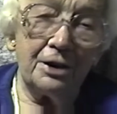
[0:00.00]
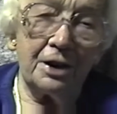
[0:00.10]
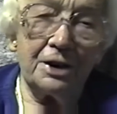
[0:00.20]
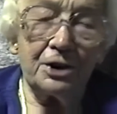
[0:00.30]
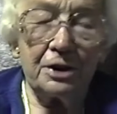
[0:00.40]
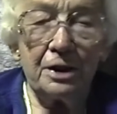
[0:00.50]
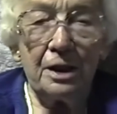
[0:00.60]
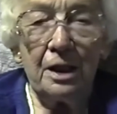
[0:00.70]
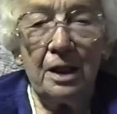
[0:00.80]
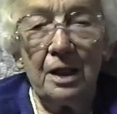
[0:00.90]
there's
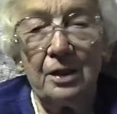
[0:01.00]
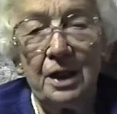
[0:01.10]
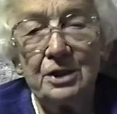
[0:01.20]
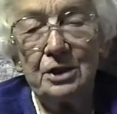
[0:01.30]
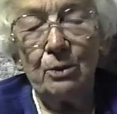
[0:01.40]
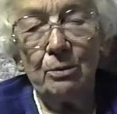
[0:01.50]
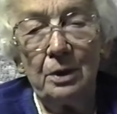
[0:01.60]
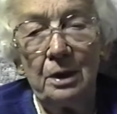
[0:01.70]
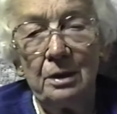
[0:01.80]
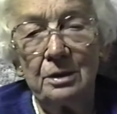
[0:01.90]

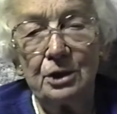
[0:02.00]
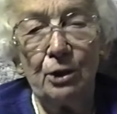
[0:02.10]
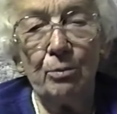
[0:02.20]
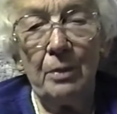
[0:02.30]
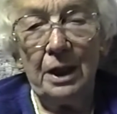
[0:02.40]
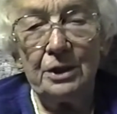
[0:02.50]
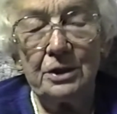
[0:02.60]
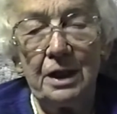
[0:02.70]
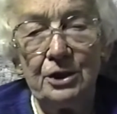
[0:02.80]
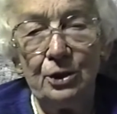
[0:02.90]
so much
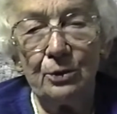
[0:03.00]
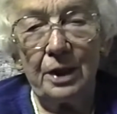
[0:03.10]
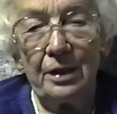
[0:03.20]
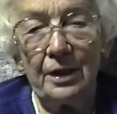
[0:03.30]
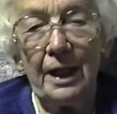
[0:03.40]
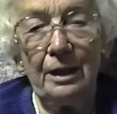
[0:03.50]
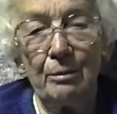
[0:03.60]
that you can think